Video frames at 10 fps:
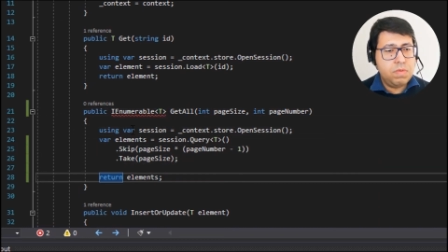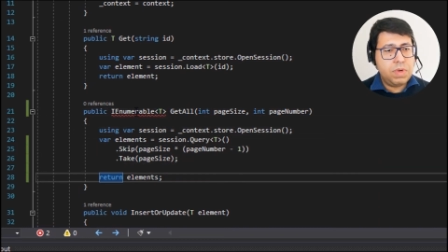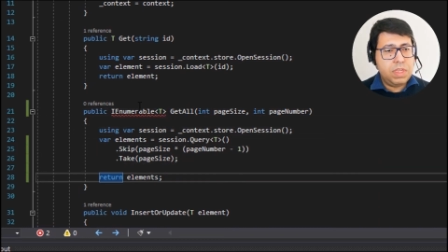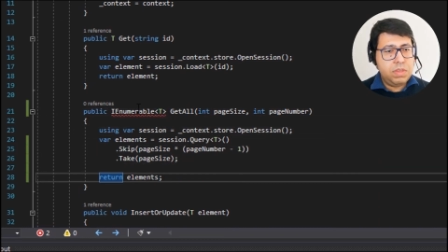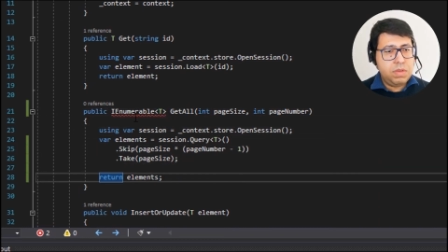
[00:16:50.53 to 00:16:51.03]

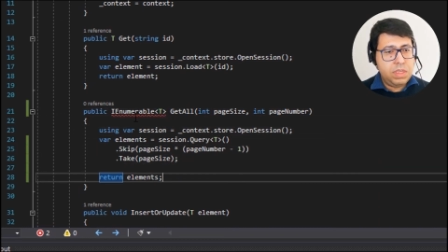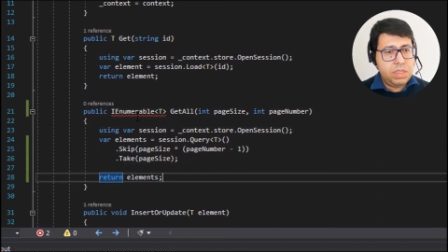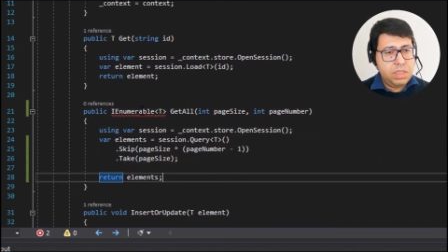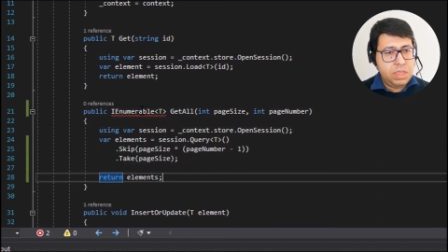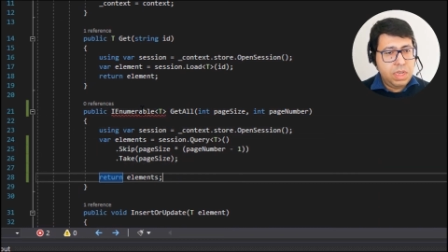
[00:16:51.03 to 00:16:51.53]
Great. So
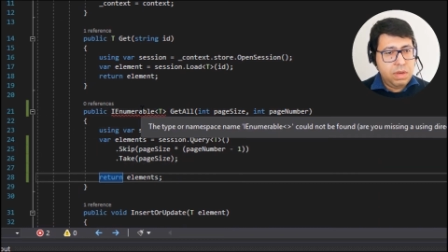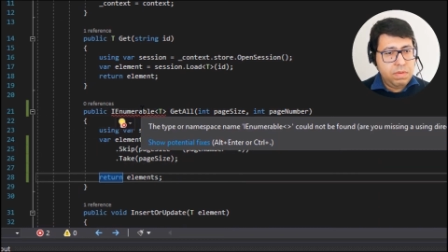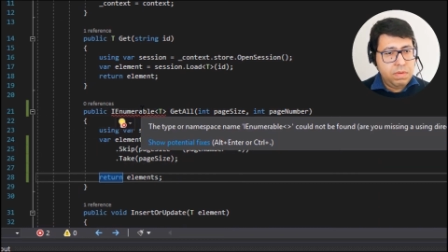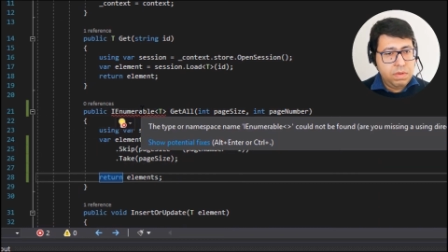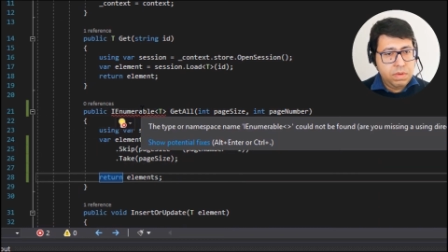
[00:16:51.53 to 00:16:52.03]
let's see
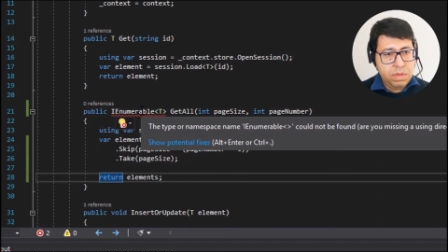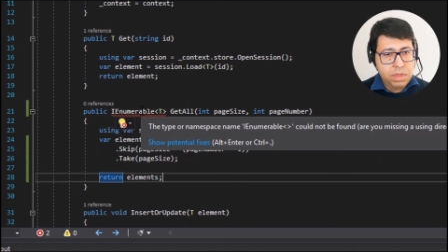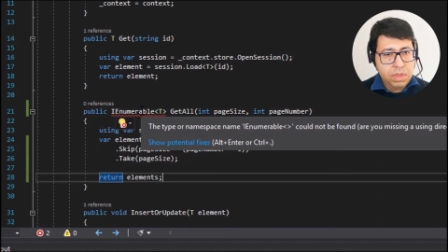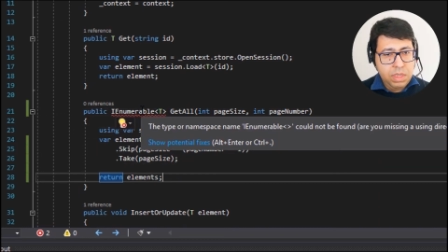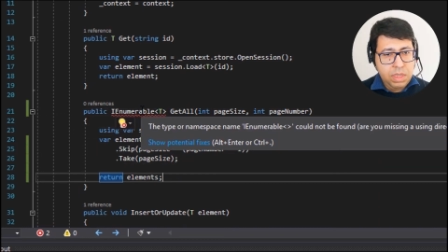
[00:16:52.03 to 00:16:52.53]
now
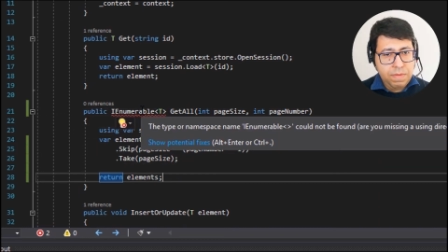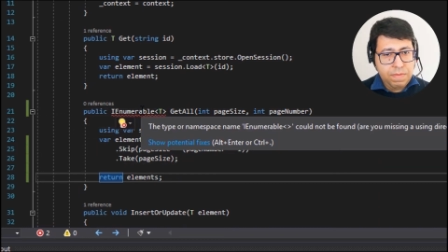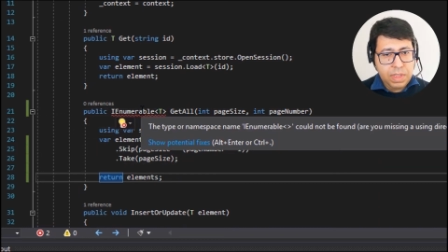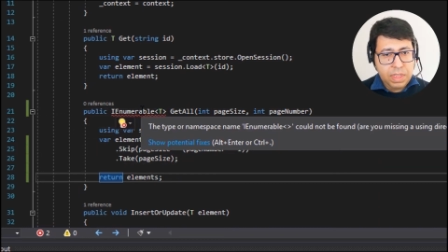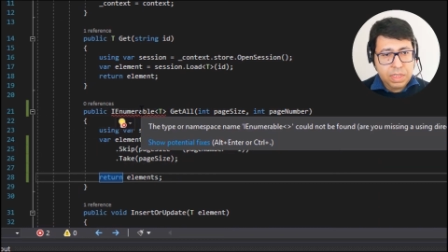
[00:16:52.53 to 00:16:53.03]

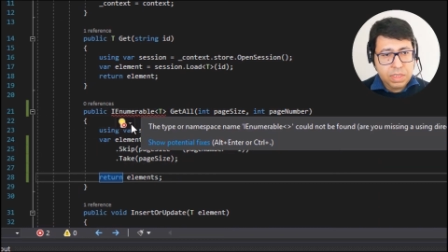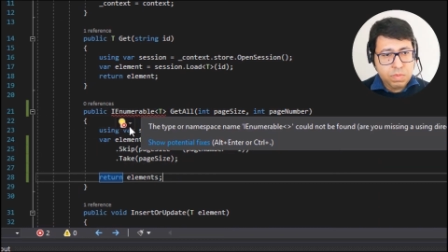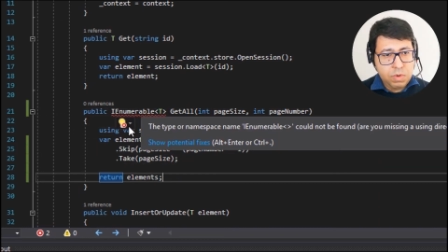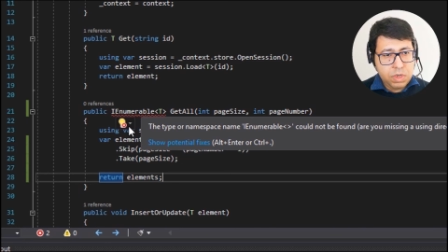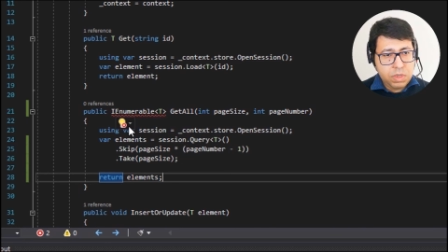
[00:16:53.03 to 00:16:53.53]
if that
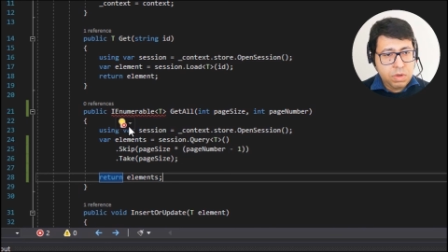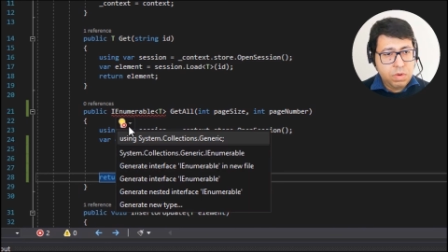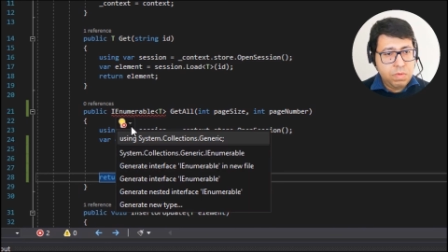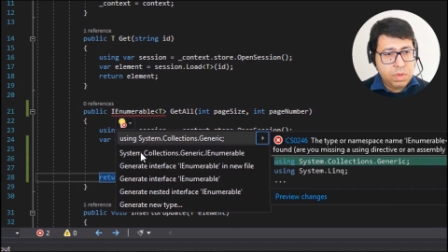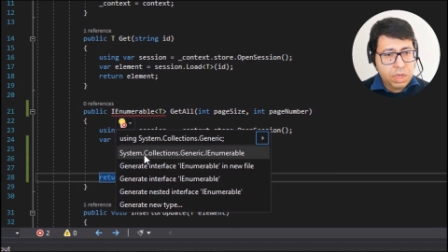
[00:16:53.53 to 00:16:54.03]
has worked.
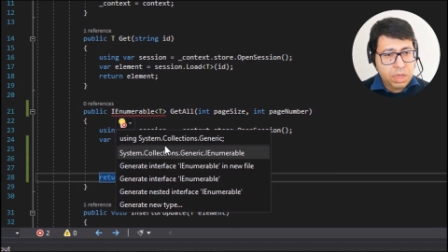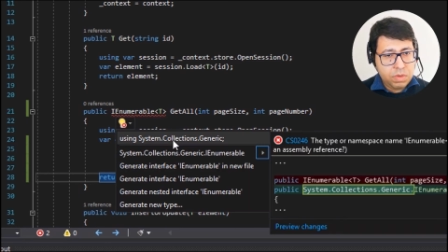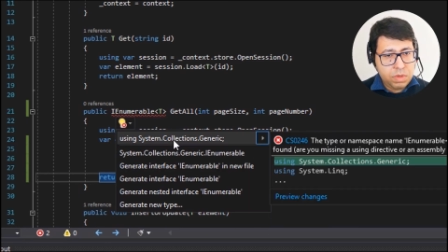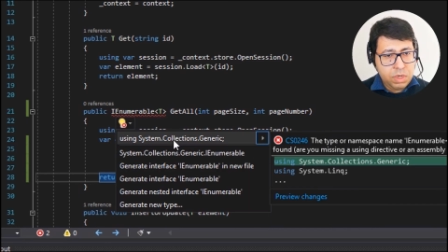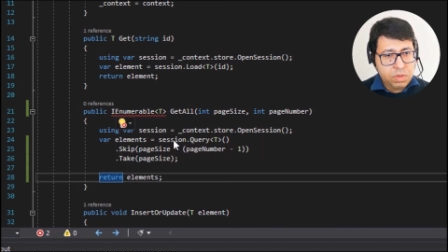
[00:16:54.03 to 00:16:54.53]
Oh, we, I
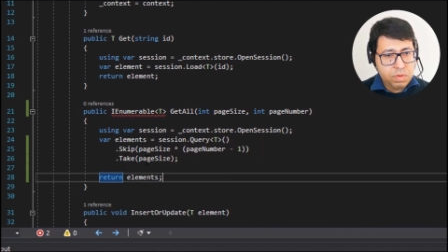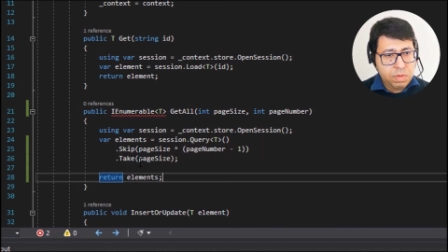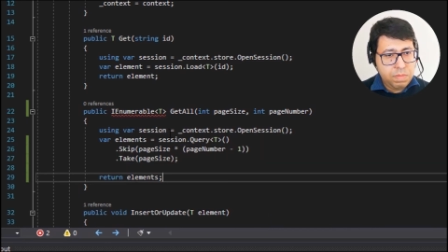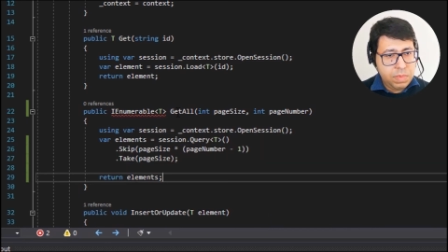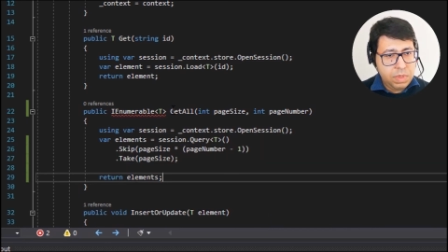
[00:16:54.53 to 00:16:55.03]
also need
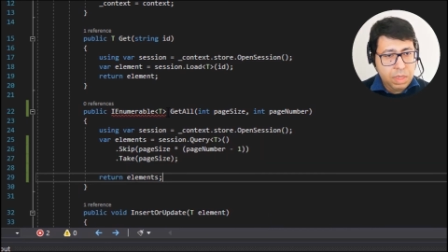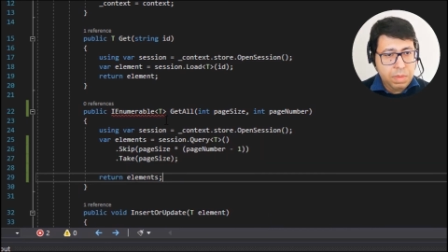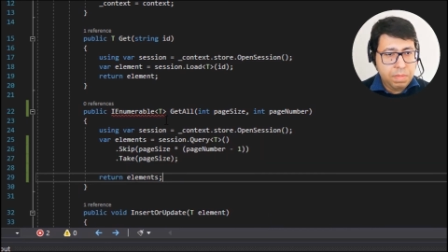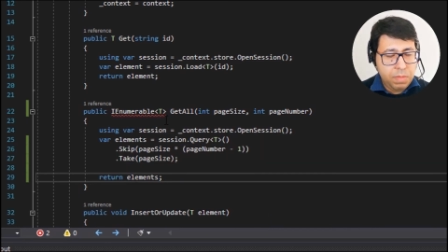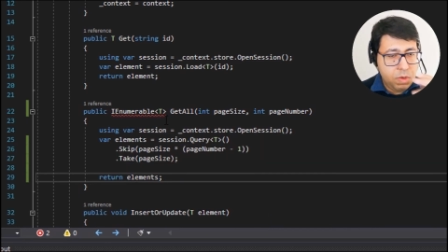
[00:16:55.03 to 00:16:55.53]
to
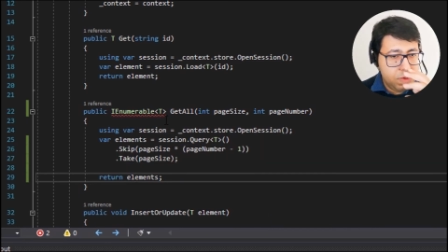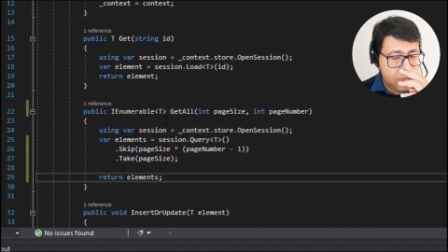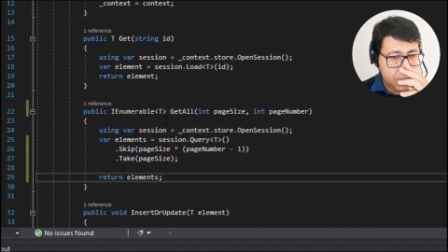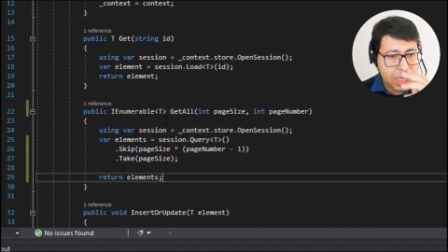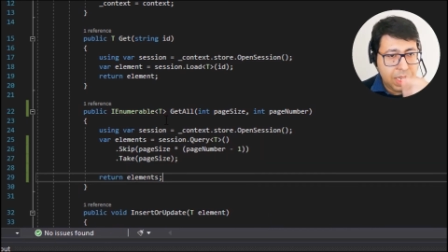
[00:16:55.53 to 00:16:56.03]

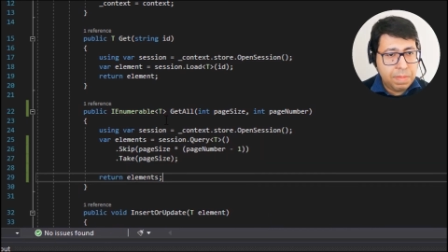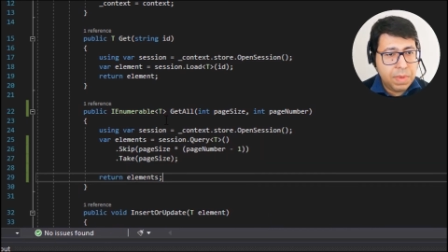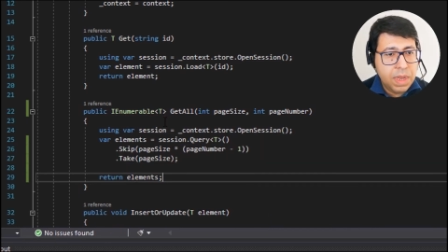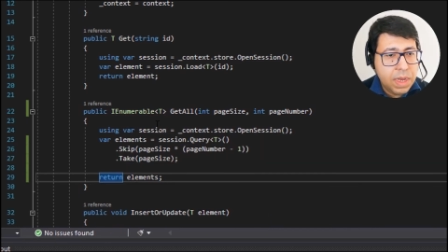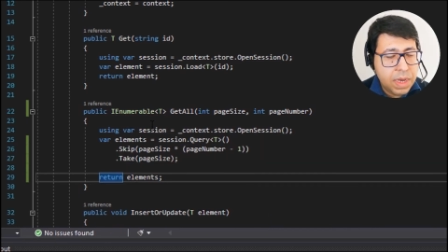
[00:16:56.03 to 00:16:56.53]
use the
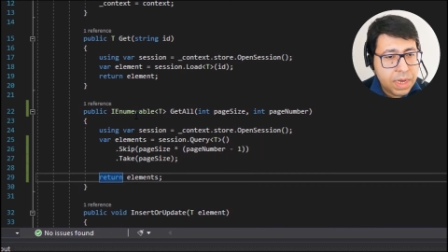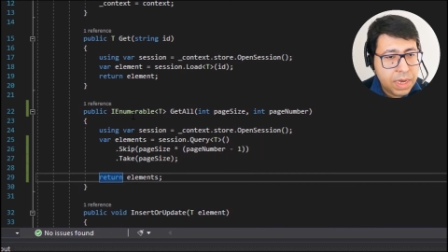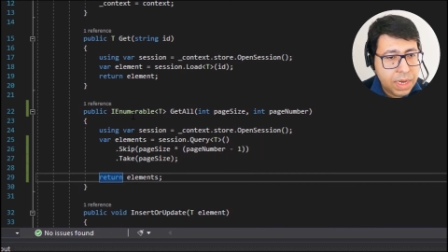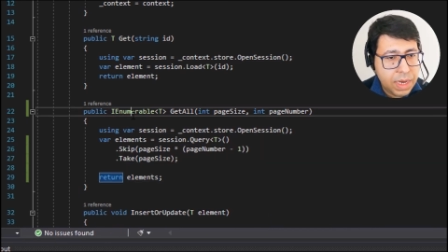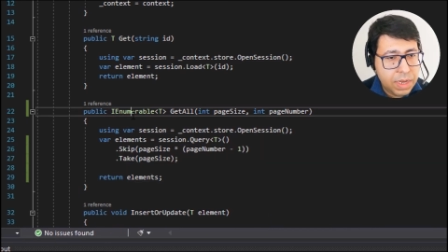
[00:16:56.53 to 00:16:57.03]
same
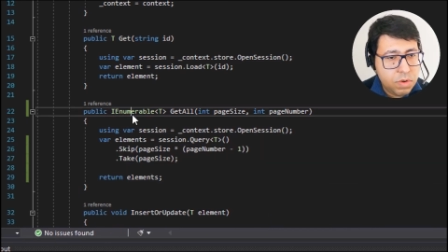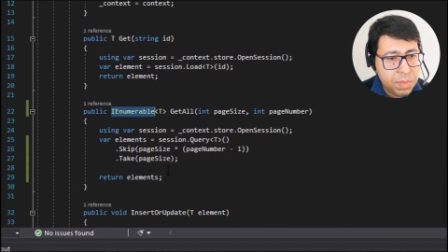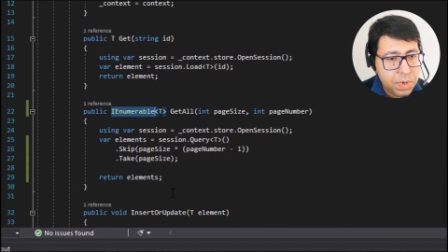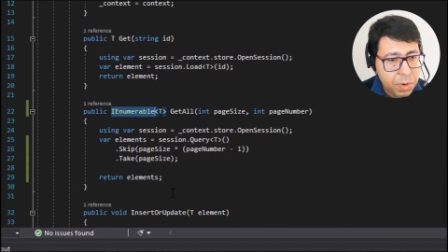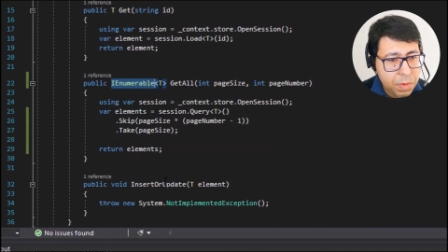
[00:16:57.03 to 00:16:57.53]
uh,
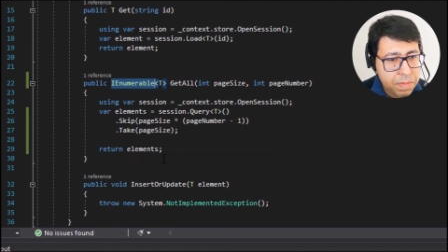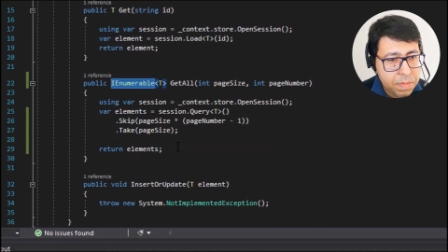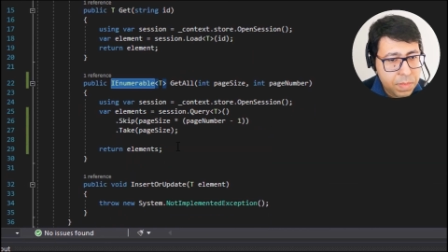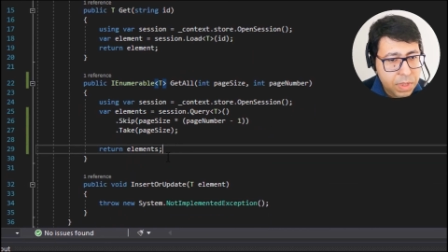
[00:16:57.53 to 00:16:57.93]
enumerable.